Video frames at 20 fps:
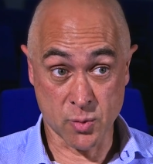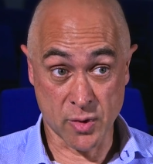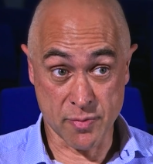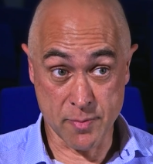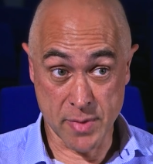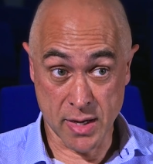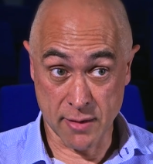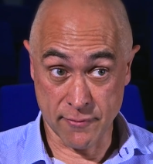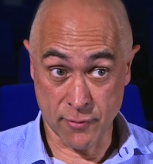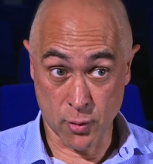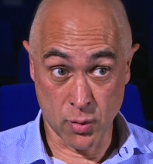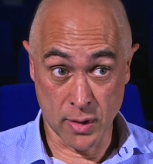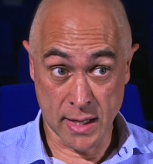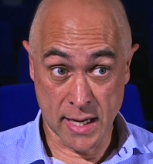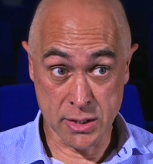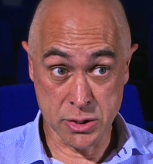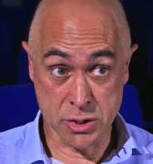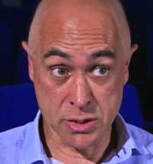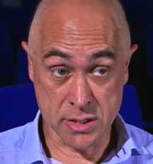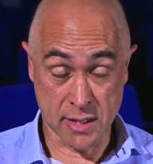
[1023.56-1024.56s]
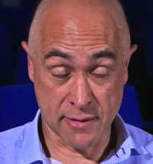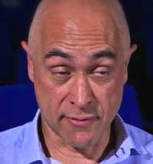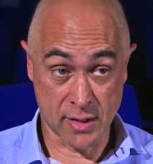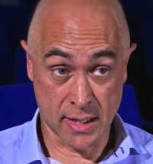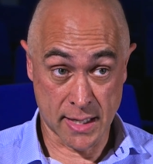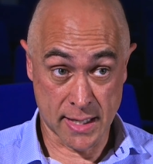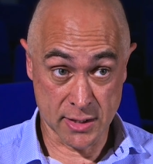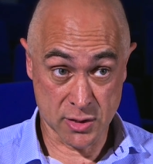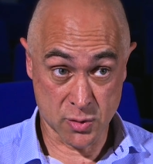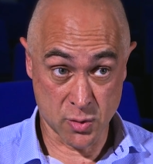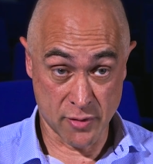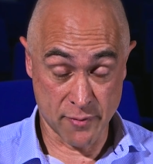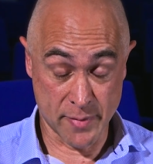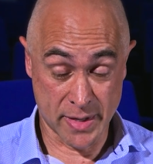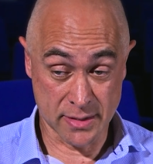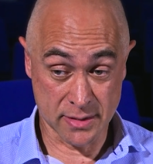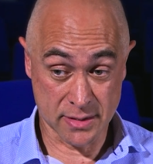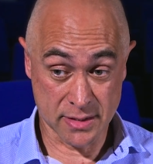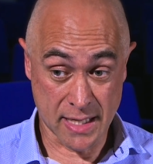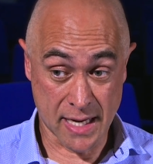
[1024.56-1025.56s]
with men of all ages over the last 12
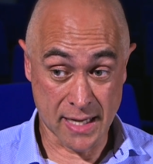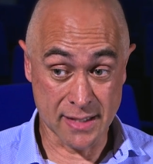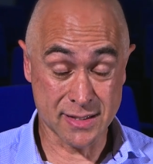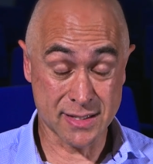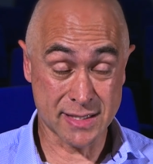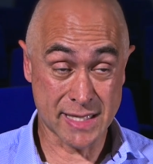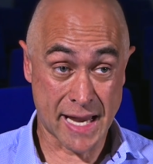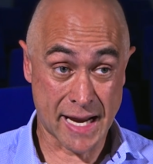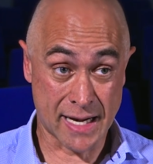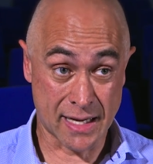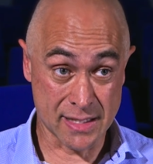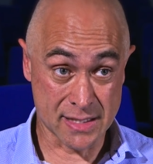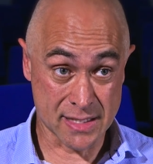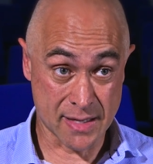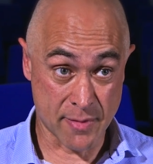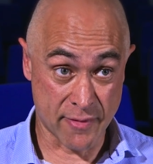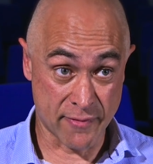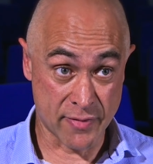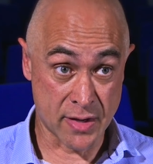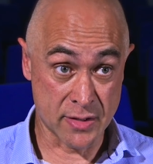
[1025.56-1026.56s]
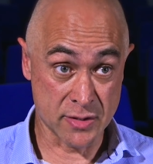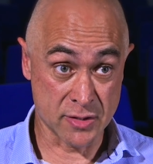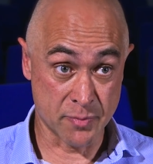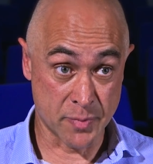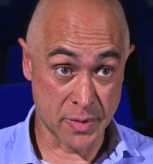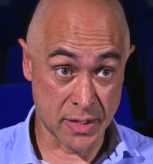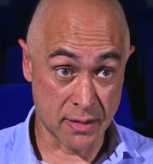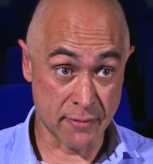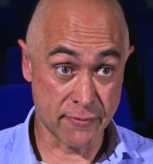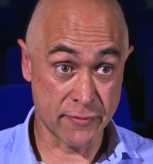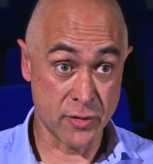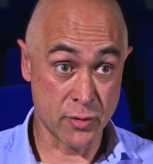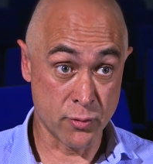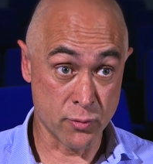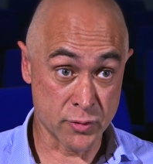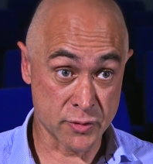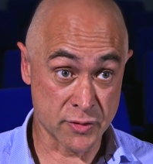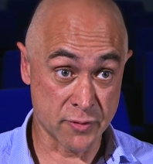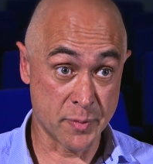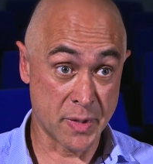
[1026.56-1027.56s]
months, and sadly, some of those have been at
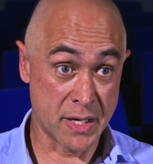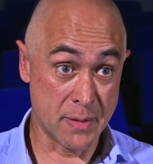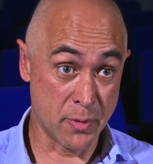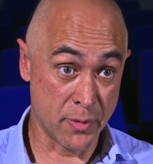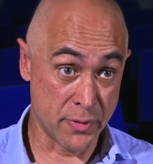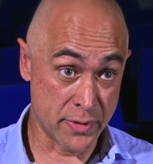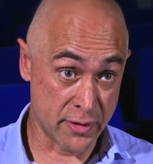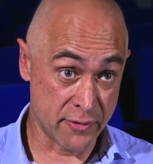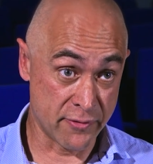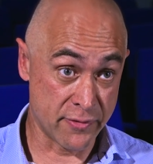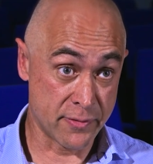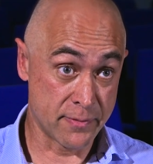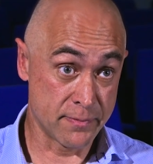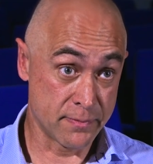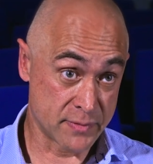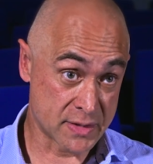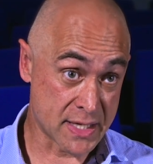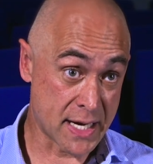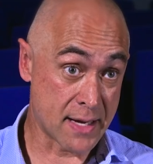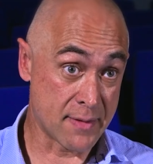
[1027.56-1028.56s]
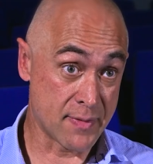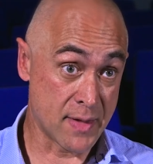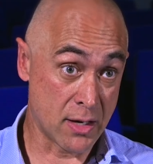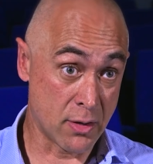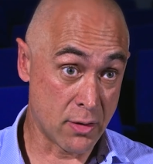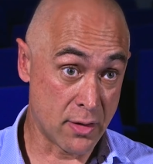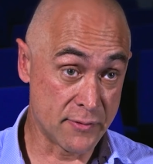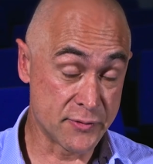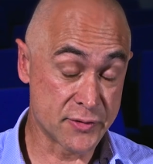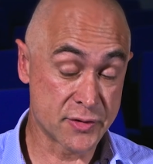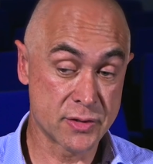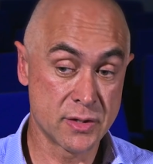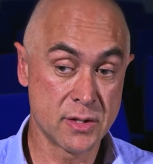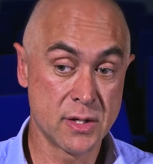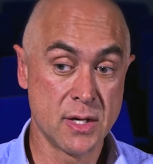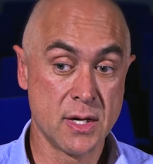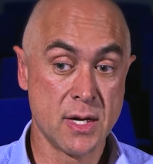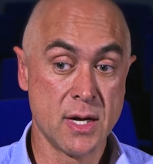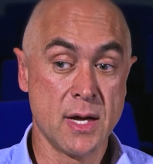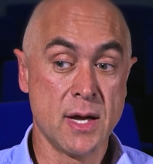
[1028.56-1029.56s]
funerals of people that have taken their lives.
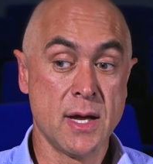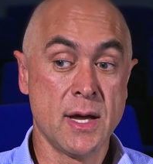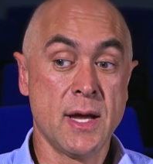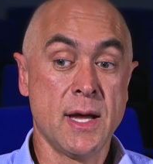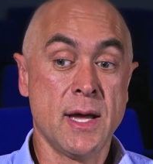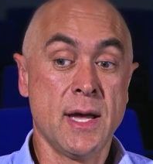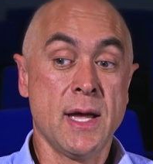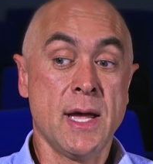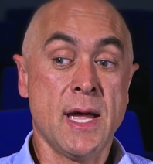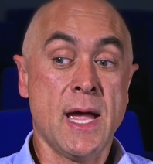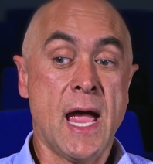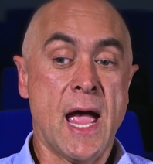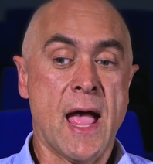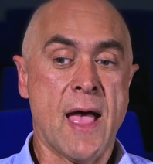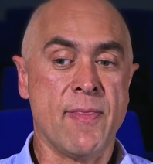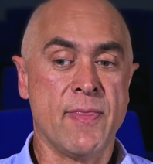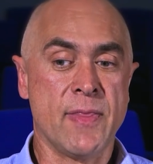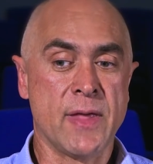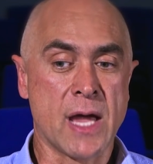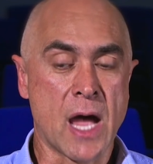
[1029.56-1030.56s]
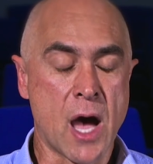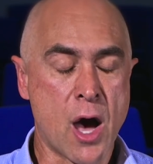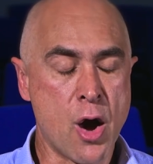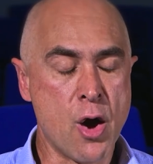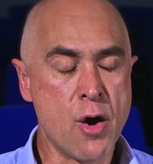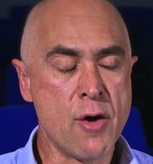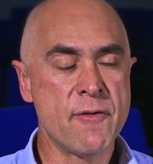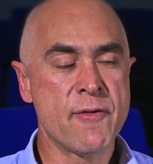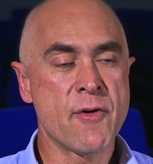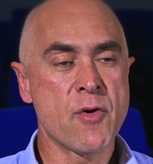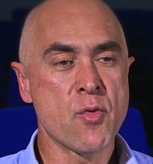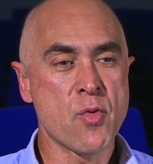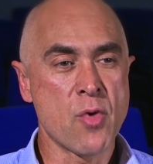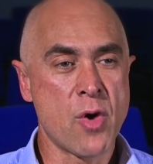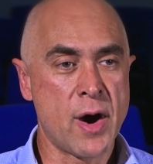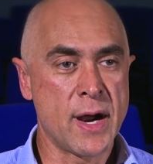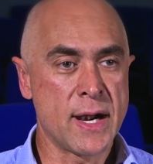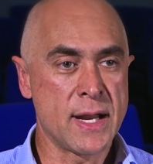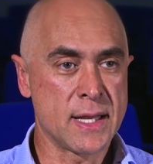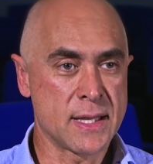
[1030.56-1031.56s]
And the
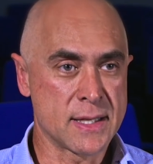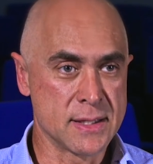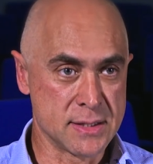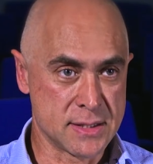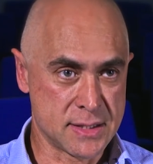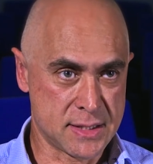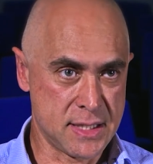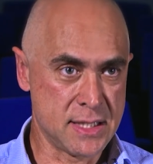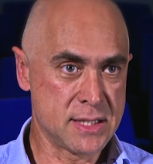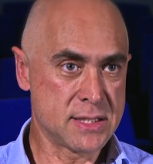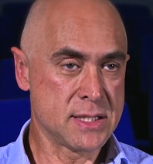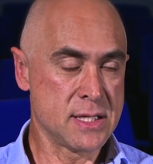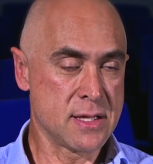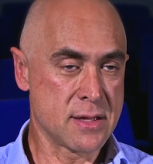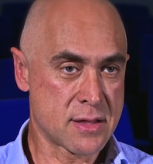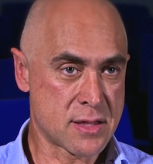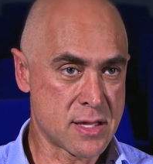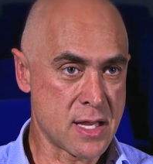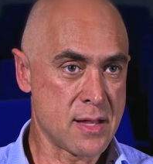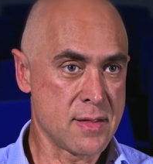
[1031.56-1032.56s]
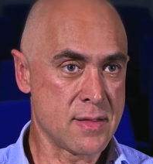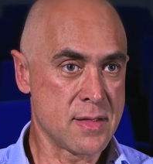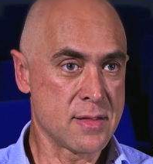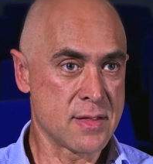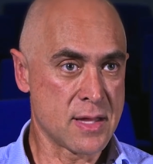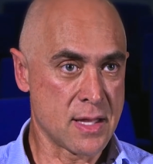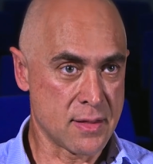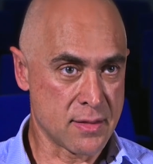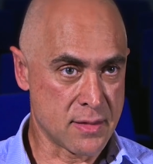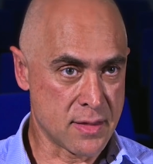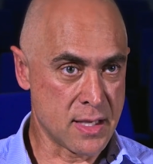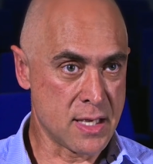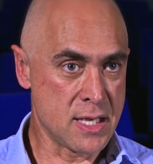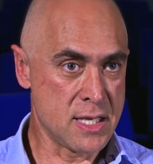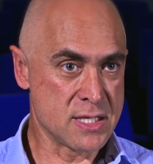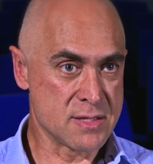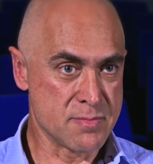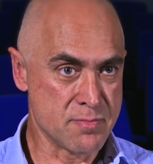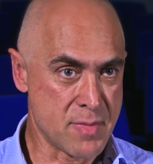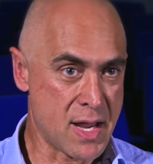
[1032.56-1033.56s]
overriding consistent thing that
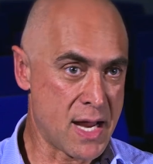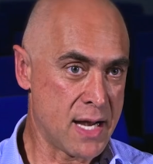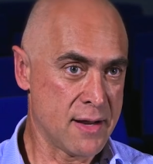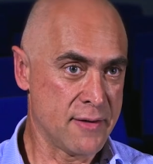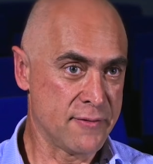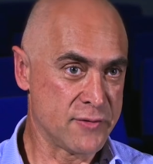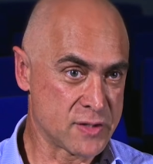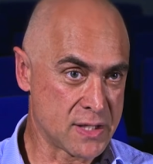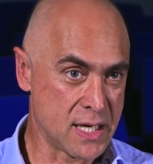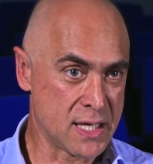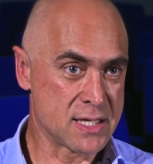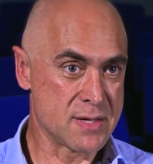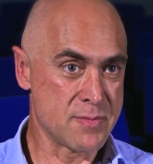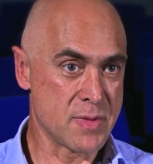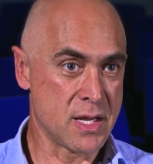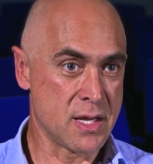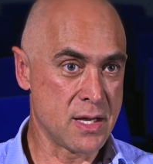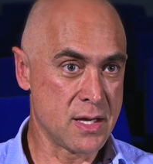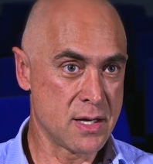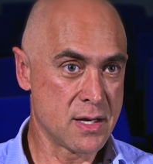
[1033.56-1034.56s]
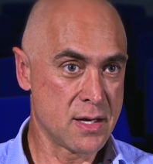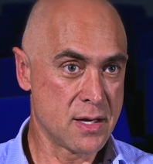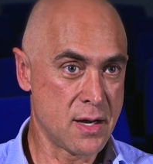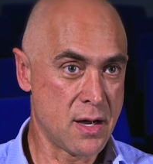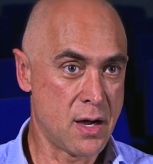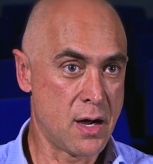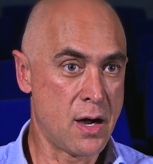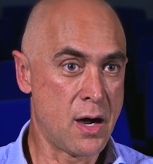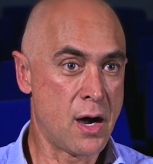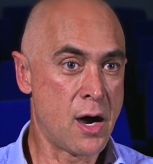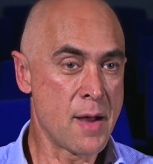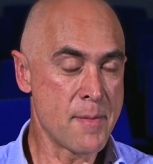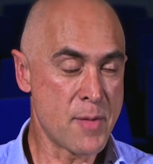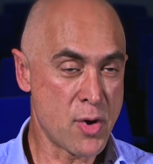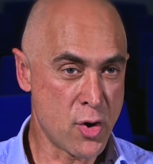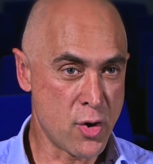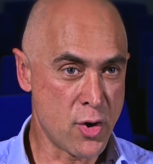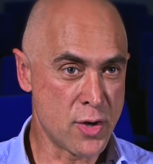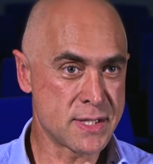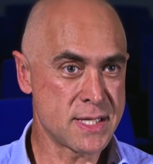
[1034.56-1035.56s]
these men have said to me I'm
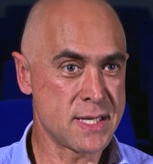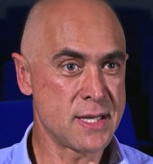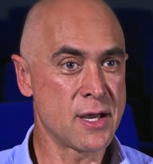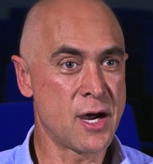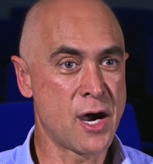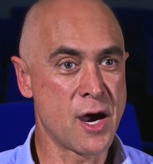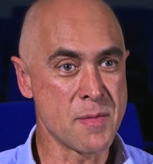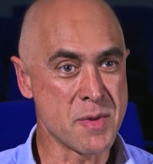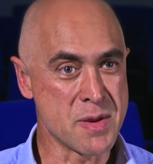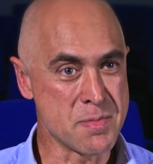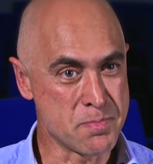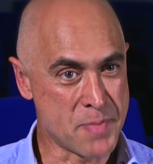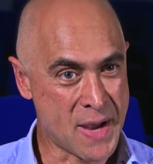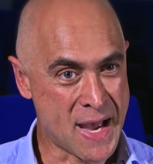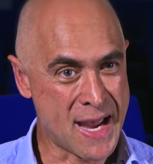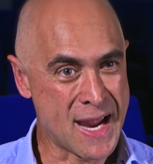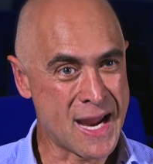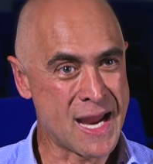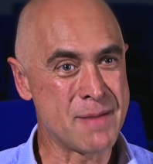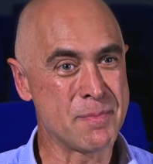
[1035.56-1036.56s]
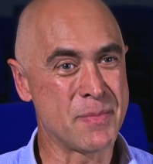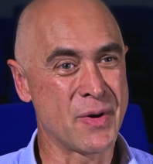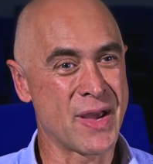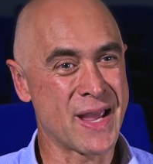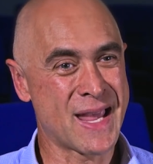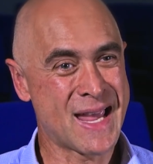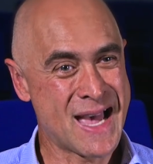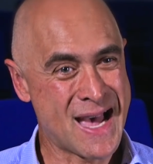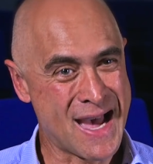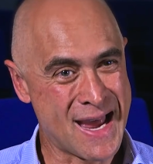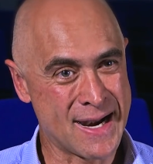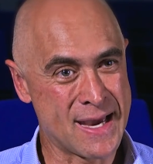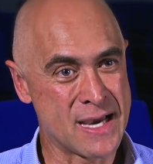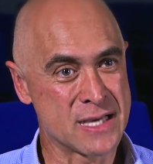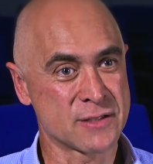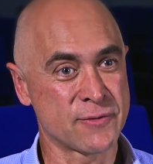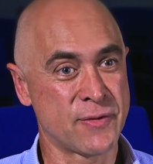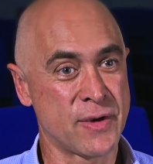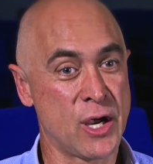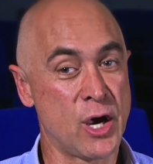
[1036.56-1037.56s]
hurting, I'm in pain, but I can't
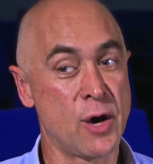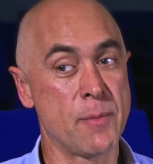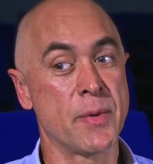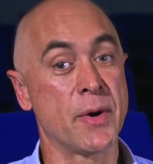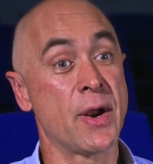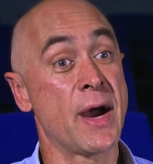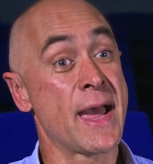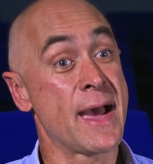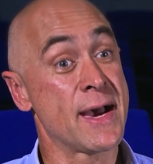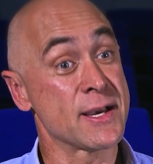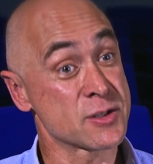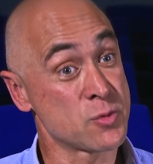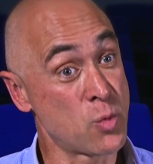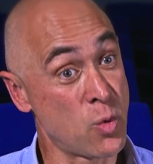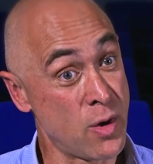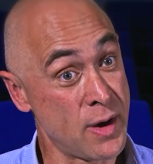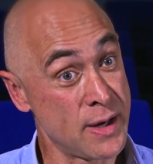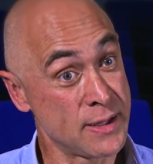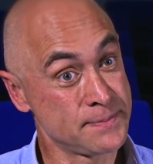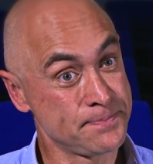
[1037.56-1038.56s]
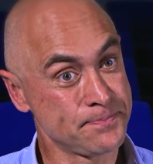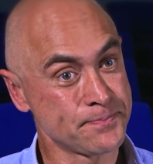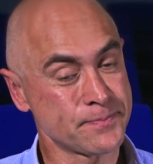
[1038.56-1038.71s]
ask for help. And I ask why?